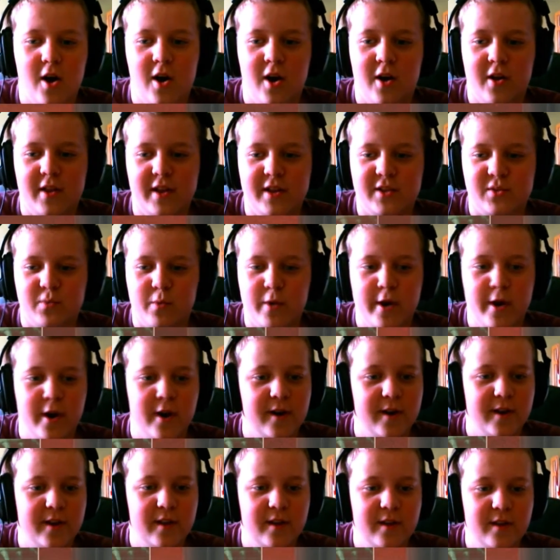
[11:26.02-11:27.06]
Oh, that's
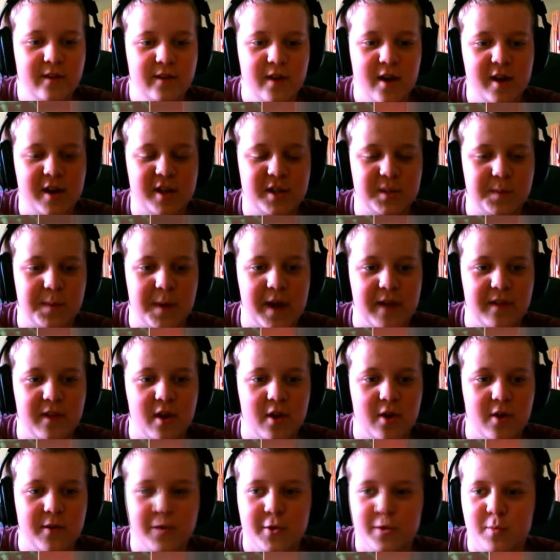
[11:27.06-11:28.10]
weird. Not as bad,
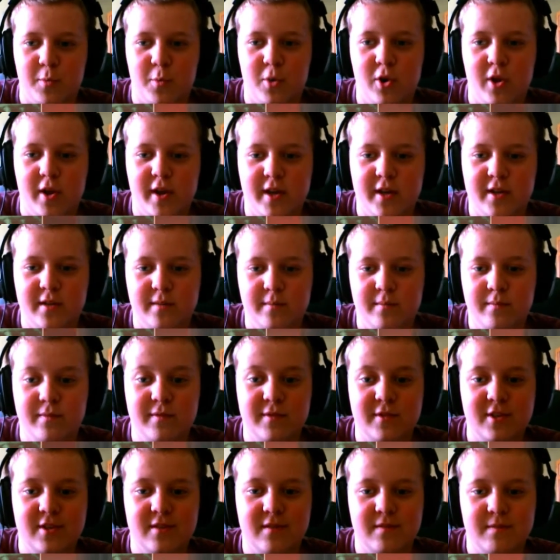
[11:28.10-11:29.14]
though. It looks more like a
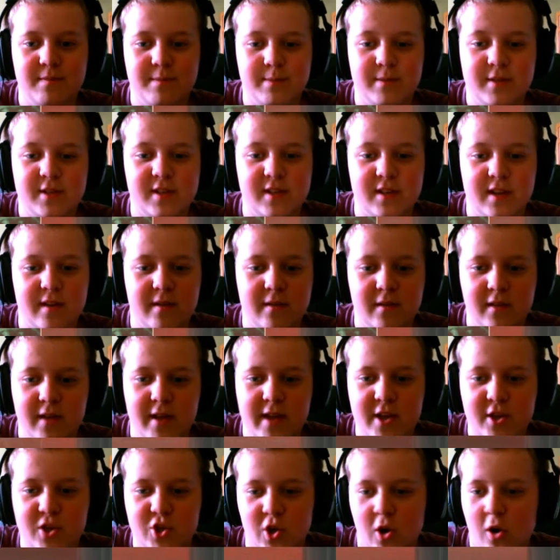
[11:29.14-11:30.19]

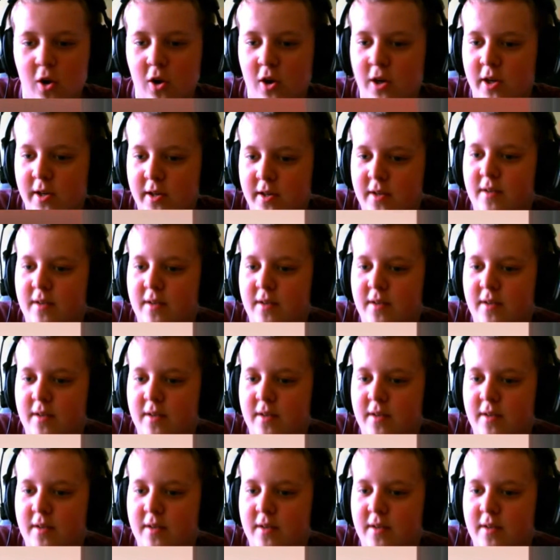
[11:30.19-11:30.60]
land shark